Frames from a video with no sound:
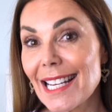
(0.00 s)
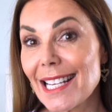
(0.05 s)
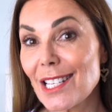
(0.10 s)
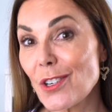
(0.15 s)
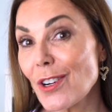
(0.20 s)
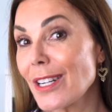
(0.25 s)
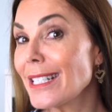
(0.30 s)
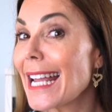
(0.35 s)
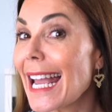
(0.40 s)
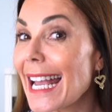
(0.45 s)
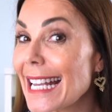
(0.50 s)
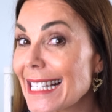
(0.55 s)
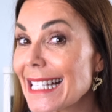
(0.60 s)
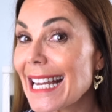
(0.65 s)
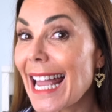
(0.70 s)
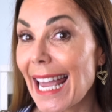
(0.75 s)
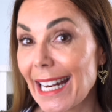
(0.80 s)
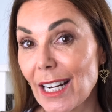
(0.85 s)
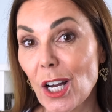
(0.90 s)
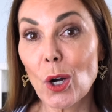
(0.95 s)
next trend
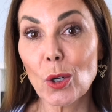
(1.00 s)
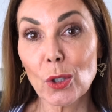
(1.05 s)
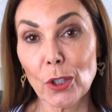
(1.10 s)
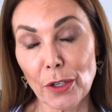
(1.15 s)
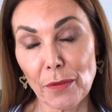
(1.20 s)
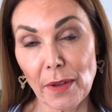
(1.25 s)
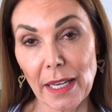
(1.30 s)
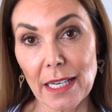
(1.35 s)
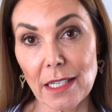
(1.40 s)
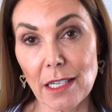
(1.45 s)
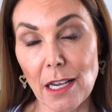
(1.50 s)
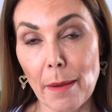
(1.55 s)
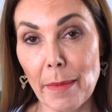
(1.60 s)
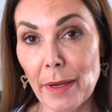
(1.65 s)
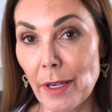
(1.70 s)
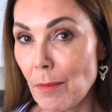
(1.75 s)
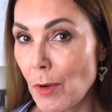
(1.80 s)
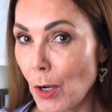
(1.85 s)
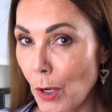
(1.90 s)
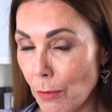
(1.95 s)
hasn't had a whole lot of airtime
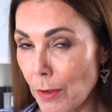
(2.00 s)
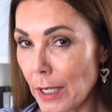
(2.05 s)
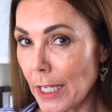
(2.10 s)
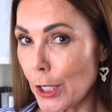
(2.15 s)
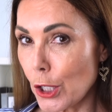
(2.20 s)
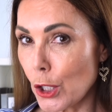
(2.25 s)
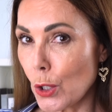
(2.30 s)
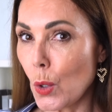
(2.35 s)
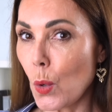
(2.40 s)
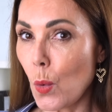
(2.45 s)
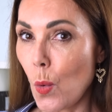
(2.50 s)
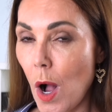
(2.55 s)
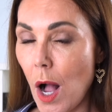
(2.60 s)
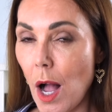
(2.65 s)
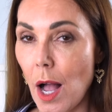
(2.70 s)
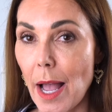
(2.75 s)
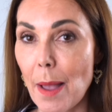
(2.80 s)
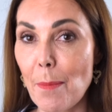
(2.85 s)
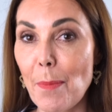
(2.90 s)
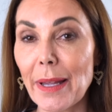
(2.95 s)
and I'm not really sure
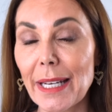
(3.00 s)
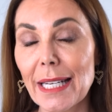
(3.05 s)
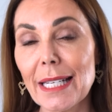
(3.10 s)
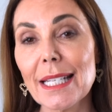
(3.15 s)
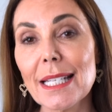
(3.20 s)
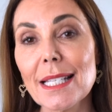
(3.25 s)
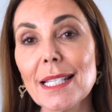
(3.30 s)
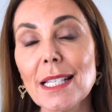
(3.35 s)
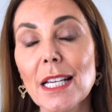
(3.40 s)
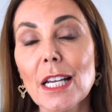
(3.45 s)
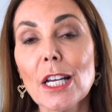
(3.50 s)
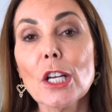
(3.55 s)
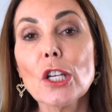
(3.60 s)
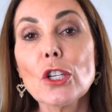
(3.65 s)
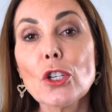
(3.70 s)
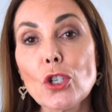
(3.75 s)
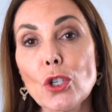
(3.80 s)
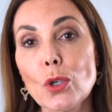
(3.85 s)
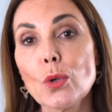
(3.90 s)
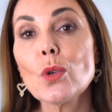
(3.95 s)
why, but it is
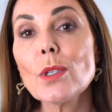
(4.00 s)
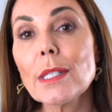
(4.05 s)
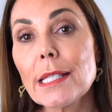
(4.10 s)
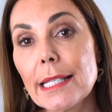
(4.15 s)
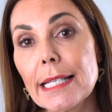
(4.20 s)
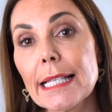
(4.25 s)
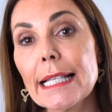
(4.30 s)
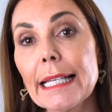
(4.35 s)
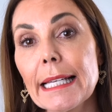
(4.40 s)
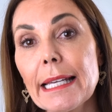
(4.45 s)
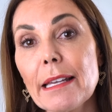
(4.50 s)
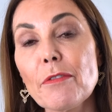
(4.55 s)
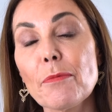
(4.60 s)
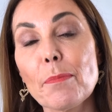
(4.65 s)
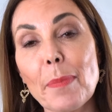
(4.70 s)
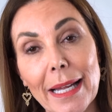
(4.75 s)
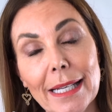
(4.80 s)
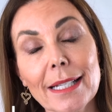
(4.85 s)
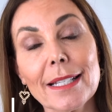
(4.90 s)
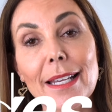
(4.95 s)
short sleeve
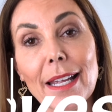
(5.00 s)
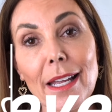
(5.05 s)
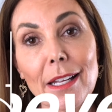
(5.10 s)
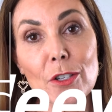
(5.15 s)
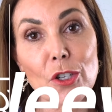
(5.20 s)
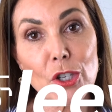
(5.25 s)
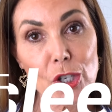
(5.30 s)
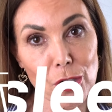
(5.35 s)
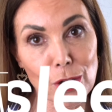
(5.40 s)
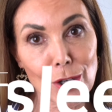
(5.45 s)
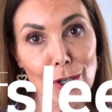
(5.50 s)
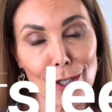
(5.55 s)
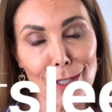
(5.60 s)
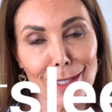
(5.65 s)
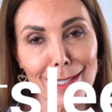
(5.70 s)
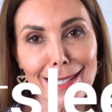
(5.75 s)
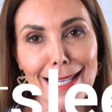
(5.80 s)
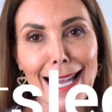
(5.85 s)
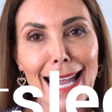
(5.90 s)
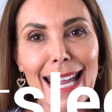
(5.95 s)
button down
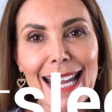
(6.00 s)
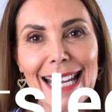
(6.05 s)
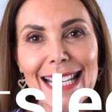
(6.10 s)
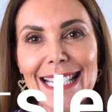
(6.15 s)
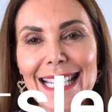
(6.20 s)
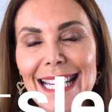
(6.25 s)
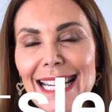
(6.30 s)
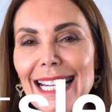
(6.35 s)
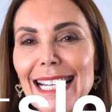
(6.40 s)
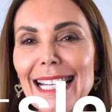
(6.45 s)
shirts. And